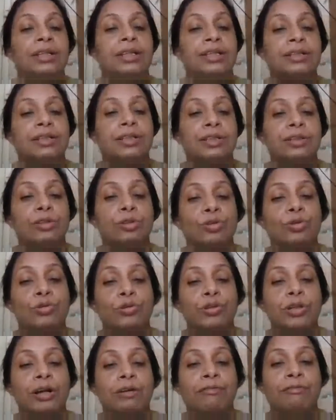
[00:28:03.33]

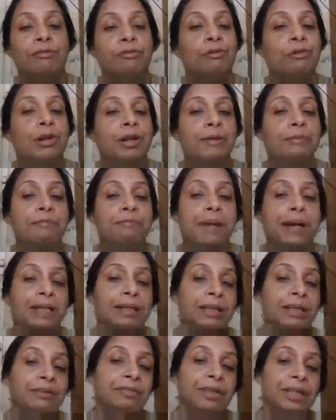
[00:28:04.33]
Researchers should have full
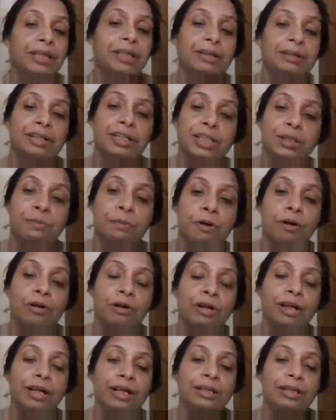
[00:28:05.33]
empathy with the
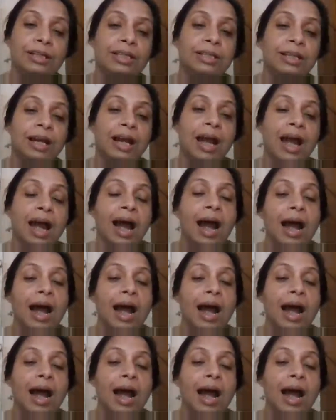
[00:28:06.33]
respondents